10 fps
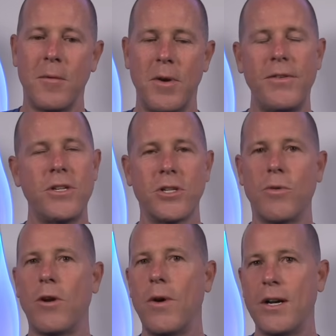But if you just
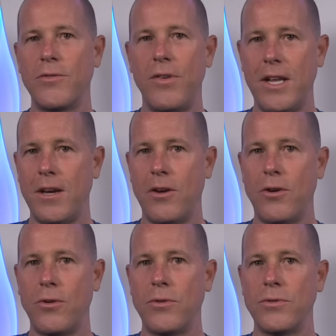want to watch
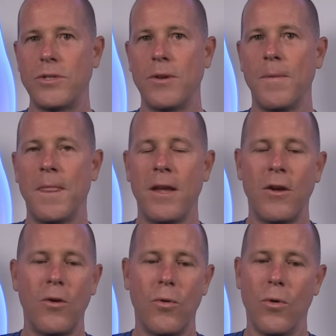videos
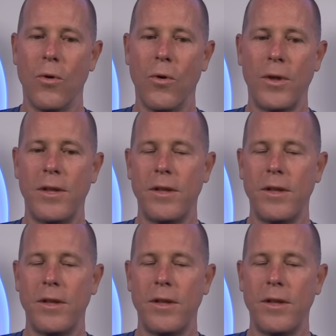or